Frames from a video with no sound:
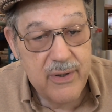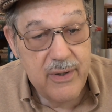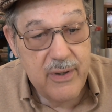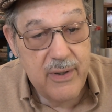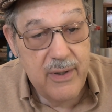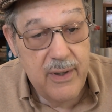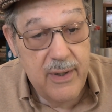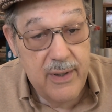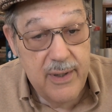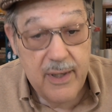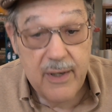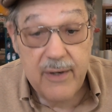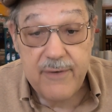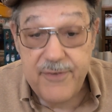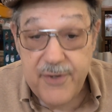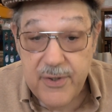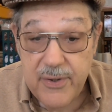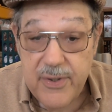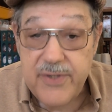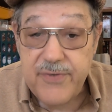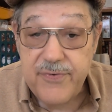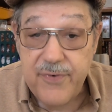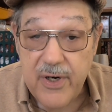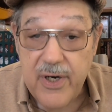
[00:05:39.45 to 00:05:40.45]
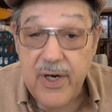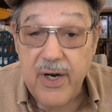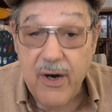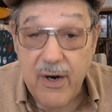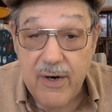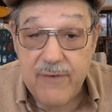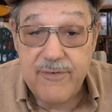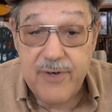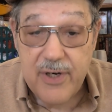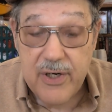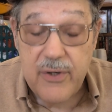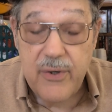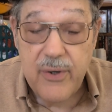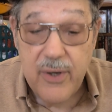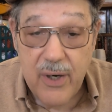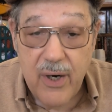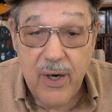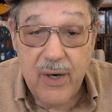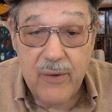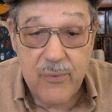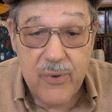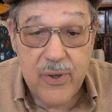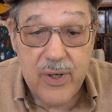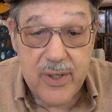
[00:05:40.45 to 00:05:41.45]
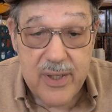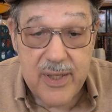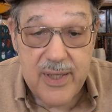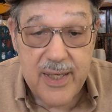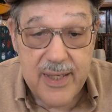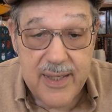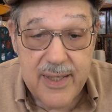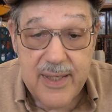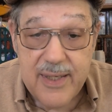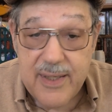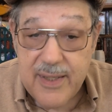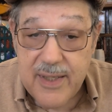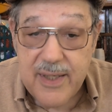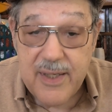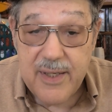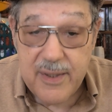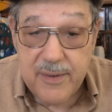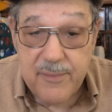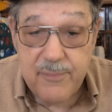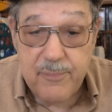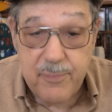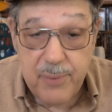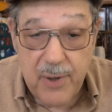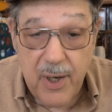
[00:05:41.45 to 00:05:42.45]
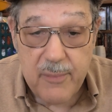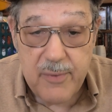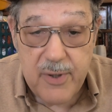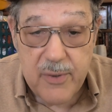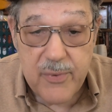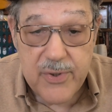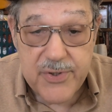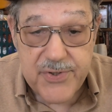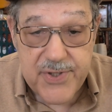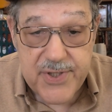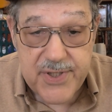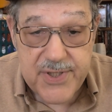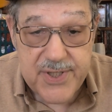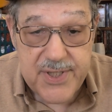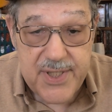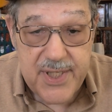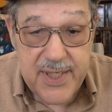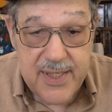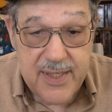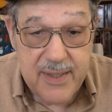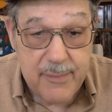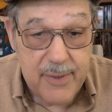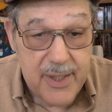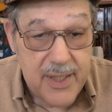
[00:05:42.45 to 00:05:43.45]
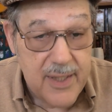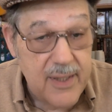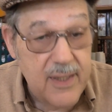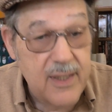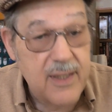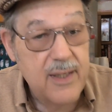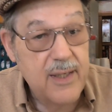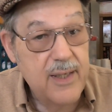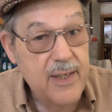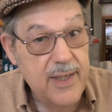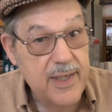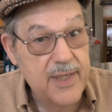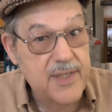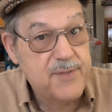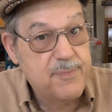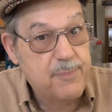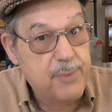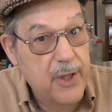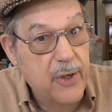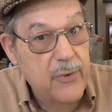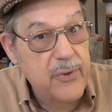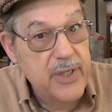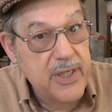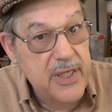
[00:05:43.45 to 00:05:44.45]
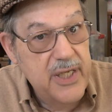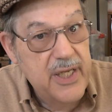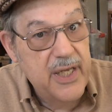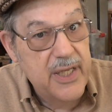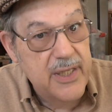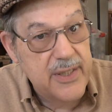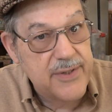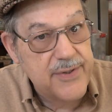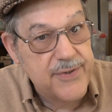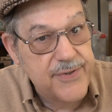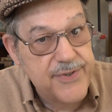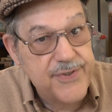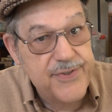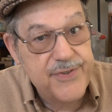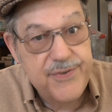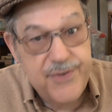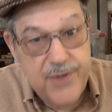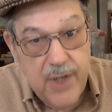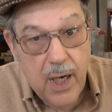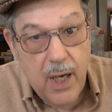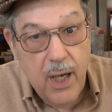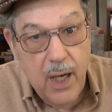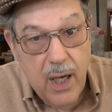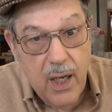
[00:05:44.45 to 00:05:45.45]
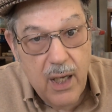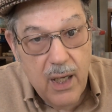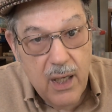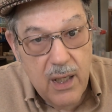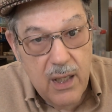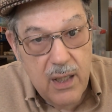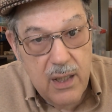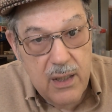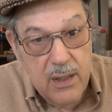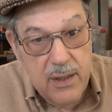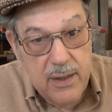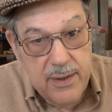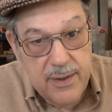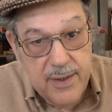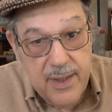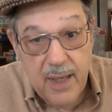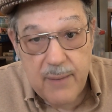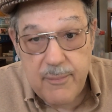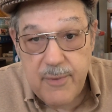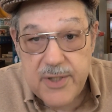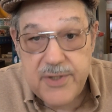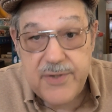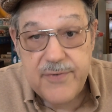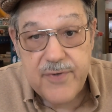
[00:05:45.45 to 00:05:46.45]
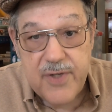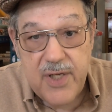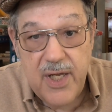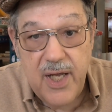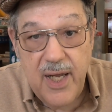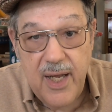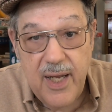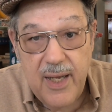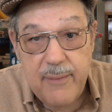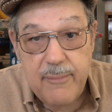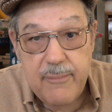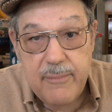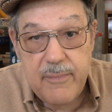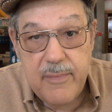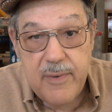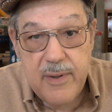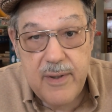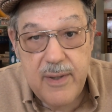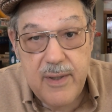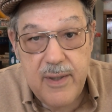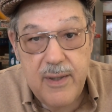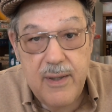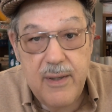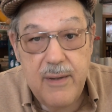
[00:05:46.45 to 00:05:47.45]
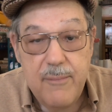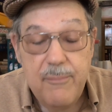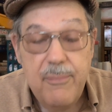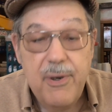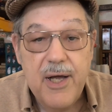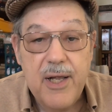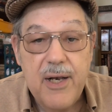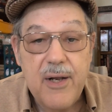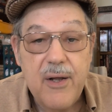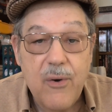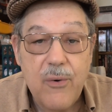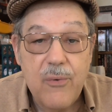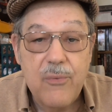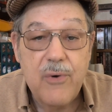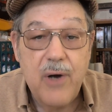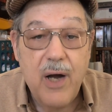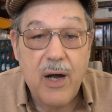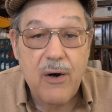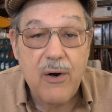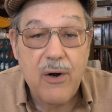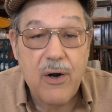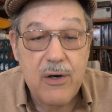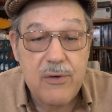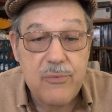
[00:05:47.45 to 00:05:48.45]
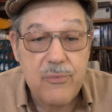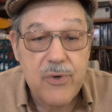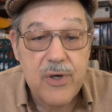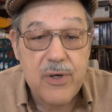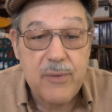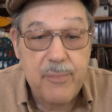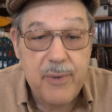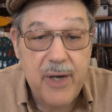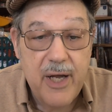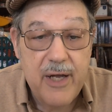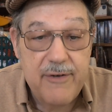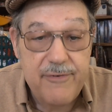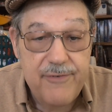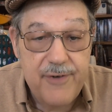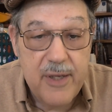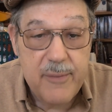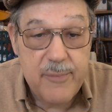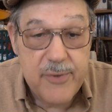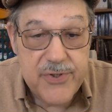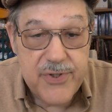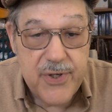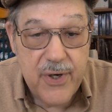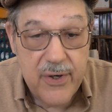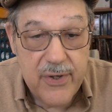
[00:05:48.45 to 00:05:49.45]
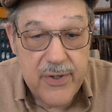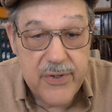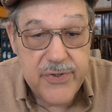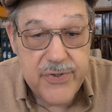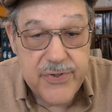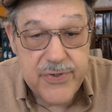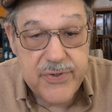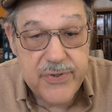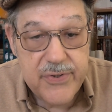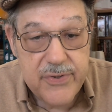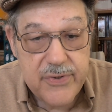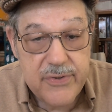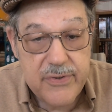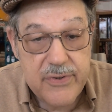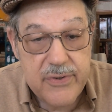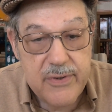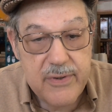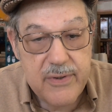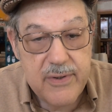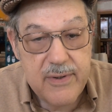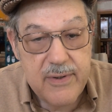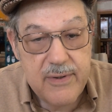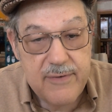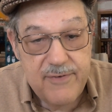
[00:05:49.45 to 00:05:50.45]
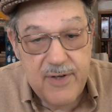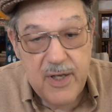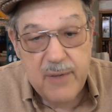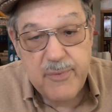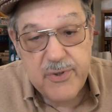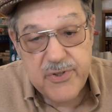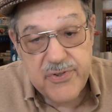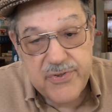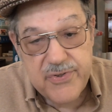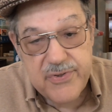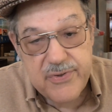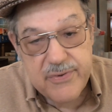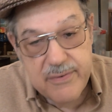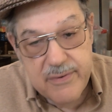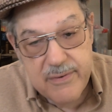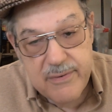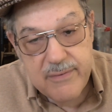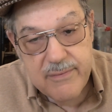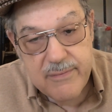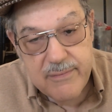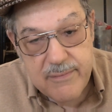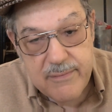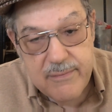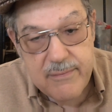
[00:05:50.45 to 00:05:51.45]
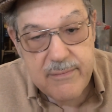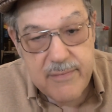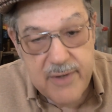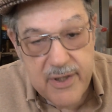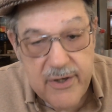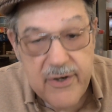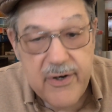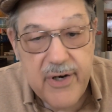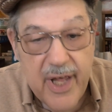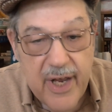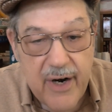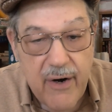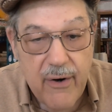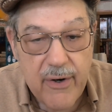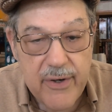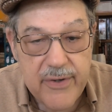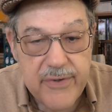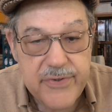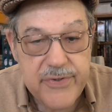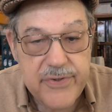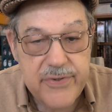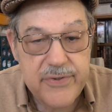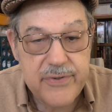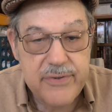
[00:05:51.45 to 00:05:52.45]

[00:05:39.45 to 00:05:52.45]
Now, if there is very good artwork, then it probably will succeed. I mean, exploding kittens, duh, not much of a game, but artwork by a famous artist, famous internet artist.